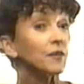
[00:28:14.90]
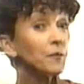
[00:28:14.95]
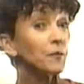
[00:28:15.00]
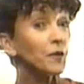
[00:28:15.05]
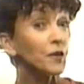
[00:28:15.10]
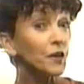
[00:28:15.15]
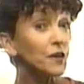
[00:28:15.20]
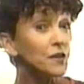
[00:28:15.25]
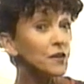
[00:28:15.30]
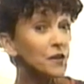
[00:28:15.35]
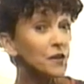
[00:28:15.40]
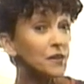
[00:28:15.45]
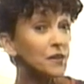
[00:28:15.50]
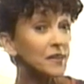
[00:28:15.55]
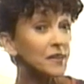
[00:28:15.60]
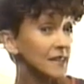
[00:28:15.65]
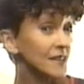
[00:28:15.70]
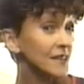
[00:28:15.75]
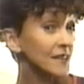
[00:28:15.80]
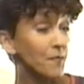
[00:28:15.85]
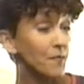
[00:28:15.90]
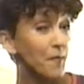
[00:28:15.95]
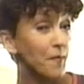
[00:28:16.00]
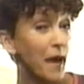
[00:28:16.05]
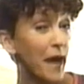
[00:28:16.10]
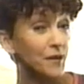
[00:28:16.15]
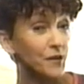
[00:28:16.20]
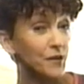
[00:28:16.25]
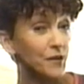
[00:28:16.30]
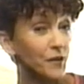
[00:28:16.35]
good news and some
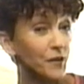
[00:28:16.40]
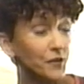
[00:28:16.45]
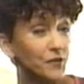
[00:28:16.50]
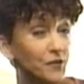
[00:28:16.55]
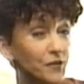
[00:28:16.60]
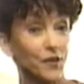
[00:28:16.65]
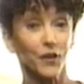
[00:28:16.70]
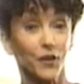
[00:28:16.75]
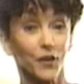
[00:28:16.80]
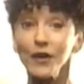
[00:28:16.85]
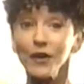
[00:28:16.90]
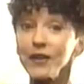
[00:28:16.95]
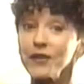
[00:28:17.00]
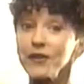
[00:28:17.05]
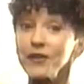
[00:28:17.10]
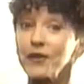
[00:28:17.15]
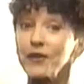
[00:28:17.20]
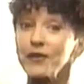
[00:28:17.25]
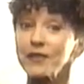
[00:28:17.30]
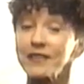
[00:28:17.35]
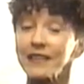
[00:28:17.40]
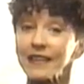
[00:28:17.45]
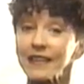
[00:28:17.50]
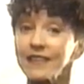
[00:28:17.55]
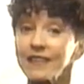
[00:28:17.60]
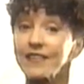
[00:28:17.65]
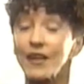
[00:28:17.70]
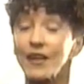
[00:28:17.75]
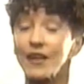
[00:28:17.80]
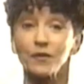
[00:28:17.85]
bad news. The good news
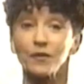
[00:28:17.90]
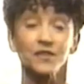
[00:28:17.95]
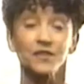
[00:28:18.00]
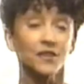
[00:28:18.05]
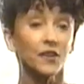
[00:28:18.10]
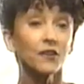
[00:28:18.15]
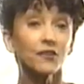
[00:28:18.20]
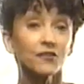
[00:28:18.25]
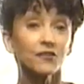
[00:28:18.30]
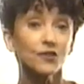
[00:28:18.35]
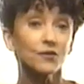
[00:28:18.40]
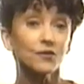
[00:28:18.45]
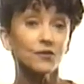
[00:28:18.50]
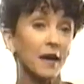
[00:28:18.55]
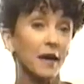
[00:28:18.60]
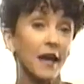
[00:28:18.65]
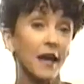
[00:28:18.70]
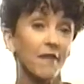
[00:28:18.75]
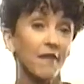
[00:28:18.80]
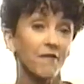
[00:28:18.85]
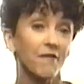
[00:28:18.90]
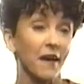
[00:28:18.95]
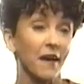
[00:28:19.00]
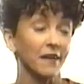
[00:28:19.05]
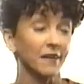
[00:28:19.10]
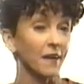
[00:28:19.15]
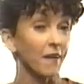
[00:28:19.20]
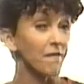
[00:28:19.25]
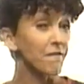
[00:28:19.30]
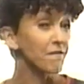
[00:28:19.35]
is that researchers may have
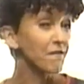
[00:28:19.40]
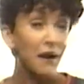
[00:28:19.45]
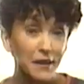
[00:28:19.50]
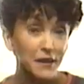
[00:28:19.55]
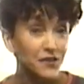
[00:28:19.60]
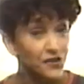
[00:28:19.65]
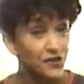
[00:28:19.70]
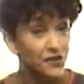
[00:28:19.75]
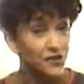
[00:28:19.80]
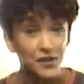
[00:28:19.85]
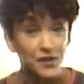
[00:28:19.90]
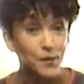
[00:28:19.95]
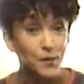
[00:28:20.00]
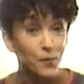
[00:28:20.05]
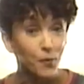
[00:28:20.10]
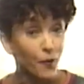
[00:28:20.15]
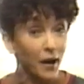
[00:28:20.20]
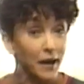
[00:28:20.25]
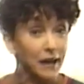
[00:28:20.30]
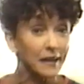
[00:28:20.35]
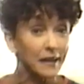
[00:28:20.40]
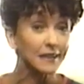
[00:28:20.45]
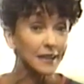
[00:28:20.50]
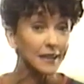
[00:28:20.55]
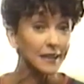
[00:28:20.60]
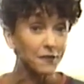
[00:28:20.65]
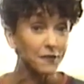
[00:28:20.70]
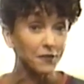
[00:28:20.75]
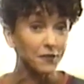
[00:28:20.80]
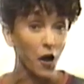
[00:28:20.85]
found a very cheap way to
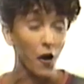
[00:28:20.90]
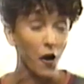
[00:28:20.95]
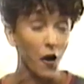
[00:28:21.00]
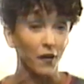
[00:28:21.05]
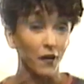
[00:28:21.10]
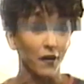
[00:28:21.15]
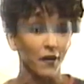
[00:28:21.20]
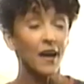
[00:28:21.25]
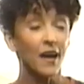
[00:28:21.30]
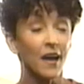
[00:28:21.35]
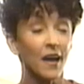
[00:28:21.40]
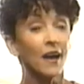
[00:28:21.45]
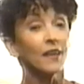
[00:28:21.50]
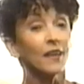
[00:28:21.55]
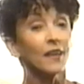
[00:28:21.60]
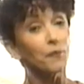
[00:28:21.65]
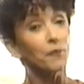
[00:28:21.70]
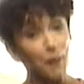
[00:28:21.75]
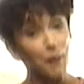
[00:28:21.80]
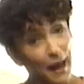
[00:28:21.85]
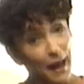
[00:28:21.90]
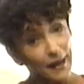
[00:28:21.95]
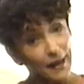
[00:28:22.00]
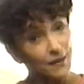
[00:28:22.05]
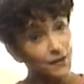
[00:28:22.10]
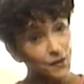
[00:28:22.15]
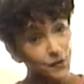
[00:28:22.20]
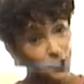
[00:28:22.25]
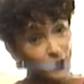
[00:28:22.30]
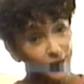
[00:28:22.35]
live longer. The
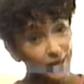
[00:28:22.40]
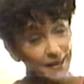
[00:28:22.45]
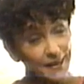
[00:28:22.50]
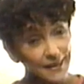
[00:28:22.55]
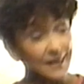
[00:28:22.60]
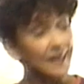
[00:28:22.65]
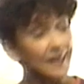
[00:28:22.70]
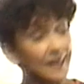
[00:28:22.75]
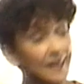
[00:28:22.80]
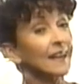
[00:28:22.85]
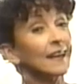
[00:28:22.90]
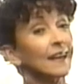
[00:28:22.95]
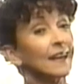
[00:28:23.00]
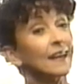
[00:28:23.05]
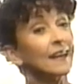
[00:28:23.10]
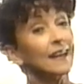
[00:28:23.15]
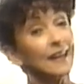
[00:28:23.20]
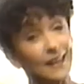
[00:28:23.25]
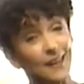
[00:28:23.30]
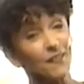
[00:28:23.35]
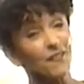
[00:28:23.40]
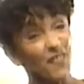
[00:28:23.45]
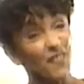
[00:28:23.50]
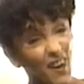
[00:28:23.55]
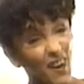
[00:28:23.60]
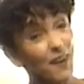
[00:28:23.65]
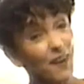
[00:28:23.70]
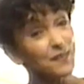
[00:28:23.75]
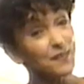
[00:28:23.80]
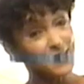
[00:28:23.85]
bad news is it
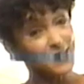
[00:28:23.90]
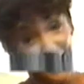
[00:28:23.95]
involves